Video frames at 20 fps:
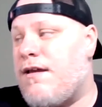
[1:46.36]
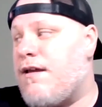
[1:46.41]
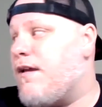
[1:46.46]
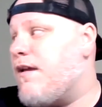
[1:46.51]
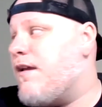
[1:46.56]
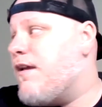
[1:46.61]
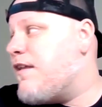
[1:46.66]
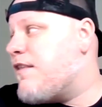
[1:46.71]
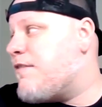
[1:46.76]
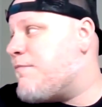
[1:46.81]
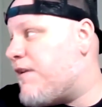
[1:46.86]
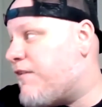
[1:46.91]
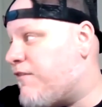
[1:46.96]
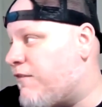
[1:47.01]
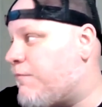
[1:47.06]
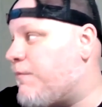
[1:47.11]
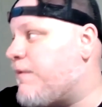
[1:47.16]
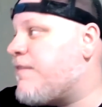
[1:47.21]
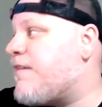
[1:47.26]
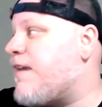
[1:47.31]
as much as
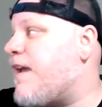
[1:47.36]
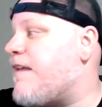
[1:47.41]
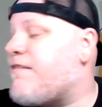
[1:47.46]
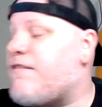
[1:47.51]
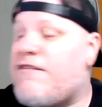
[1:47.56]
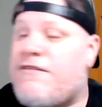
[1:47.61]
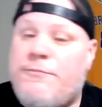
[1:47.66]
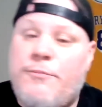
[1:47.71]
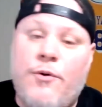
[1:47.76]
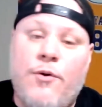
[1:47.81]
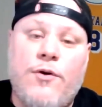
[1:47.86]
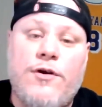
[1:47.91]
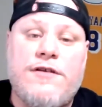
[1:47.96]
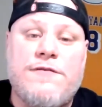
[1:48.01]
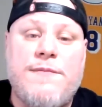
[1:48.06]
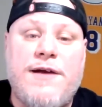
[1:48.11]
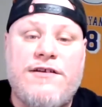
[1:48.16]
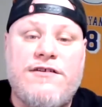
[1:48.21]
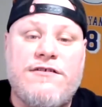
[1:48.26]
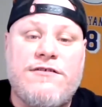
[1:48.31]
we say it's a sport, as
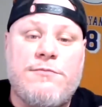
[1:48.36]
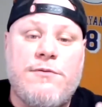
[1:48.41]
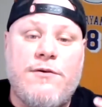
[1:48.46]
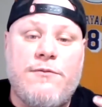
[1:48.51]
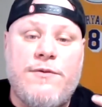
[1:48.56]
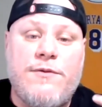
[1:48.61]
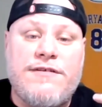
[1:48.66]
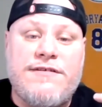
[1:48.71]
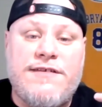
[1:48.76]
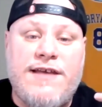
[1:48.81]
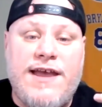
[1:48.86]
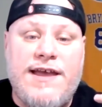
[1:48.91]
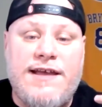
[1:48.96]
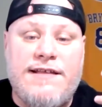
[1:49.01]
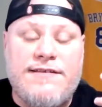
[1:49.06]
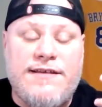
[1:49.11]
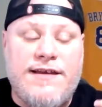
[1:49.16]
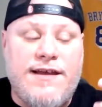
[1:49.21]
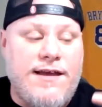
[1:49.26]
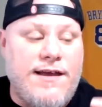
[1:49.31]
much as what we say it's
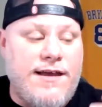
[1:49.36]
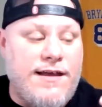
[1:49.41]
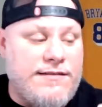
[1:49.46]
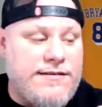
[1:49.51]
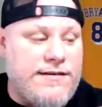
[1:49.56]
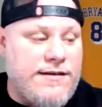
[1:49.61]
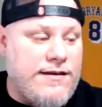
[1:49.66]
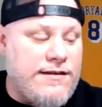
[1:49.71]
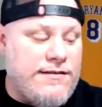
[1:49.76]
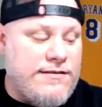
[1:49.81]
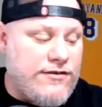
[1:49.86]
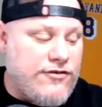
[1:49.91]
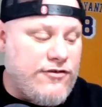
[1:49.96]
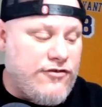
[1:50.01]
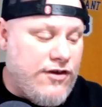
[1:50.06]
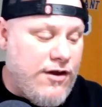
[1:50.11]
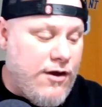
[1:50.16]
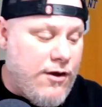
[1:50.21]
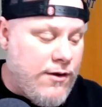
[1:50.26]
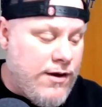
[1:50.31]
a
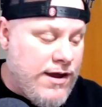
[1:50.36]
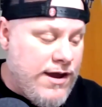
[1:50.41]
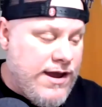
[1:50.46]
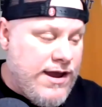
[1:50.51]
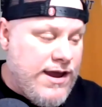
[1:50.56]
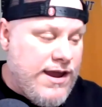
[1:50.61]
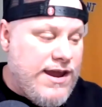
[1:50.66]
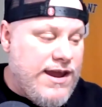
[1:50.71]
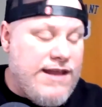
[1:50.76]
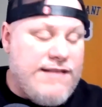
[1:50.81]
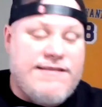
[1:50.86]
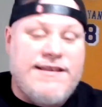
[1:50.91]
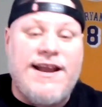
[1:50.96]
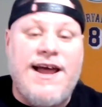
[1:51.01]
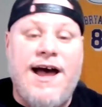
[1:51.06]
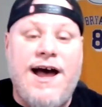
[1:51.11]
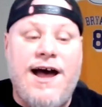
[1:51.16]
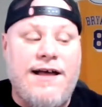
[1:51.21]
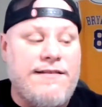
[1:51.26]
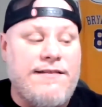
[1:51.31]
show, it's an
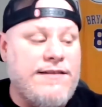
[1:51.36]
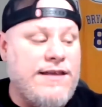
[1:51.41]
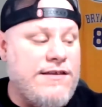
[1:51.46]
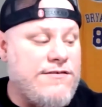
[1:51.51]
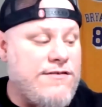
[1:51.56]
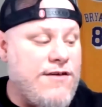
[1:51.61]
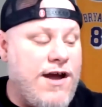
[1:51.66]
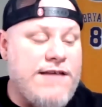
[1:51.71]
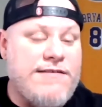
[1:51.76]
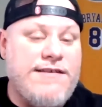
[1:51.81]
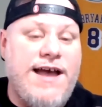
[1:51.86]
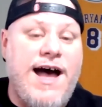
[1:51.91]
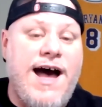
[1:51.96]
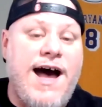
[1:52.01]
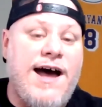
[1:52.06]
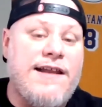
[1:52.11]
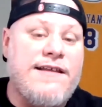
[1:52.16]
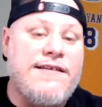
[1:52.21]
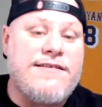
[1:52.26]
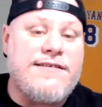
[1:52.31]
art. These guys are
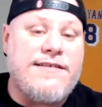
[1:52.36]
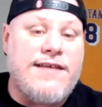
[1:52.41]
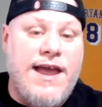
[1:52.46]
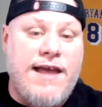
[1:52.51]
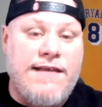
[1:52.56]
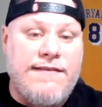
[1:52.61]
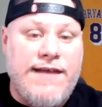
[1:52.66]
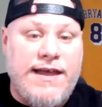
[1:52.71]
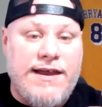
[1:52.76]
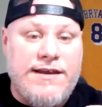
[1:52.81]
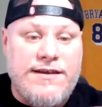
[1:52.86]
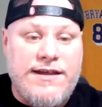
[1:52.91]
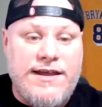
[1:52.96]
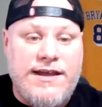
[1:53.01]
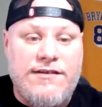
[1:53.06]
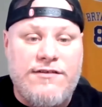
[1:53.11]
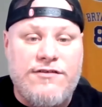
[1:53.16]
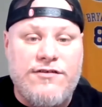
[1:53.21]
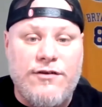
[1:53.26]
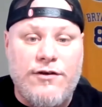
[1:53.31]
artists and they
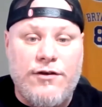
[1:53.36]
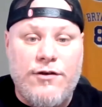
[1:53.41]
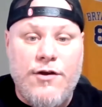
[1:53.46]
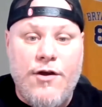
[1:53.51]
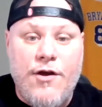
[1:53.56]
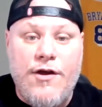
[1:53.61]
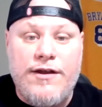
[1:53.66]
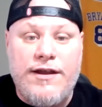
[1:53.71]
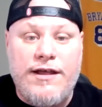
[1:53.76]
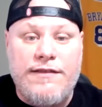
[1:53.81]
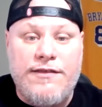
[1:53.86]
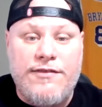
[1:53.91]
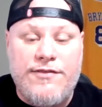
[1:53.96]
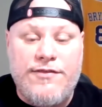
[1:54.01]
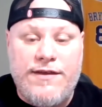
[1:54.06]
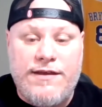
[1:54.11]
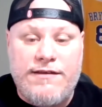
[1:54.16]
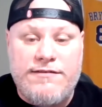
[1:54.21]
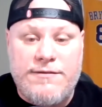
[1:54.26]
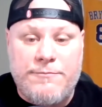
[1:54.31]
need to learn other
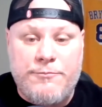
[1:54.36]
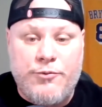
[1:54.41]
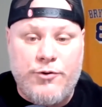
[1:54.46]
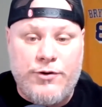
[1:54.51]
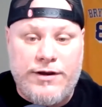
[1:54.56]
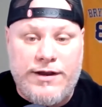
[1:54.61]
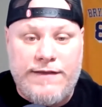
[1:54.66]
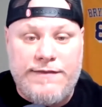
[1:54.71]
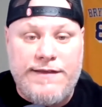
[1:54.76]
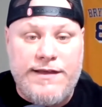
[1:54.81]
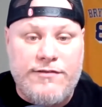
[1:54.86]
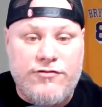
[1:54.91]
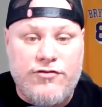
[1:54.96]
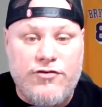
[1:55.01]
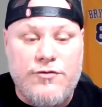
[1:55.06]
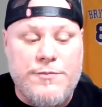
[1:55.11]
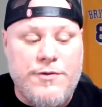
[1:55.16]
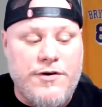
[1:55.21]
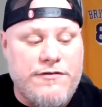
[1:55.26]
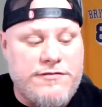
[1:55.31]
things to put in their
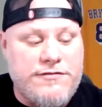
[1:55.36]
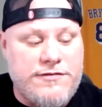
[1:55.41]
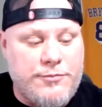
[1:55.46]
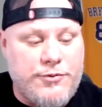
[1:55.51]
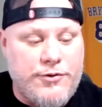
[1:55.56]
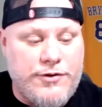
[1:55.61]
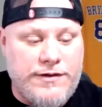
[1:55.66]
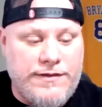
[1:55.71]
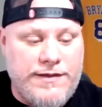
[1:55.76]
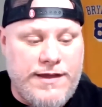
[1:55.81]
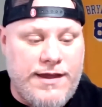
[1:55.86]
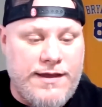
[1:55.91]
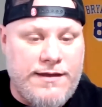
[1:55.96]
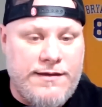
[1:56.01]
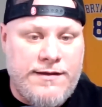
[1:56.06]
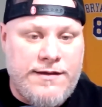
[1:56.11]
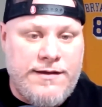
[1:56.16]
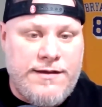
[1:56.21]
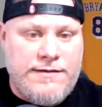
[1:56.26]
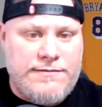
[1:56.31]
toolbox, to put in
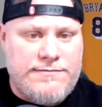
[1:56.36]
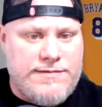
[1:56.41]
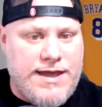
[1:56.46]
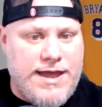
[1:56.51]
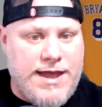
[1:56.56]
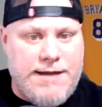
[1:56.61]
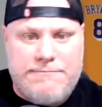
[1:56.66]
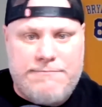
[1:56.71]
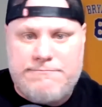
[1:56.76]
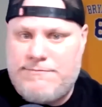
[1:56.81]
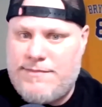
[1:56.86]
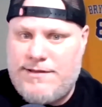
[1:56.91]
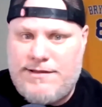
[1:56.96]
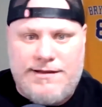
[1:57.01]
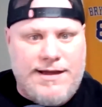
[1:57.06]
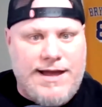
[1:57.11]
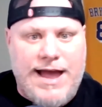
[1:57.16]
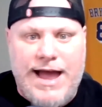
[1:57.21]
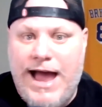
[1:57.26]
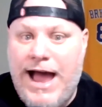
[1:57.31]
their
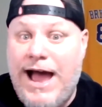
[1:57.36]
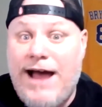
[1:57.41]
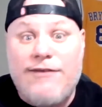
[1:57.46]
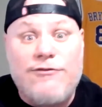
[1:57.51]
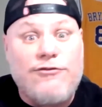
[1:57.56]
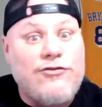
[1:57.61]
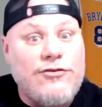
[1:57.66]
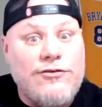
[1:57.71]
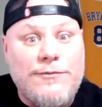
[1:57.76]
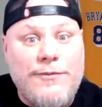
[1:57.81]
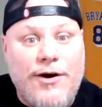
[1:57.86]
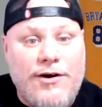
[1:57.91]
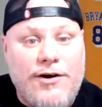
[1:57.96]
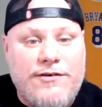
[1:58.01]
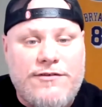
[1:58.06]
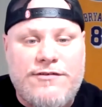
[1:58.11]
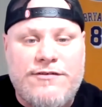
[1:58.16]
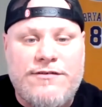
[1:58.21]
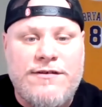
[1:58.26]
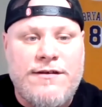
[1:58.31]
art
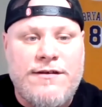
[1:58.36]
toolbox.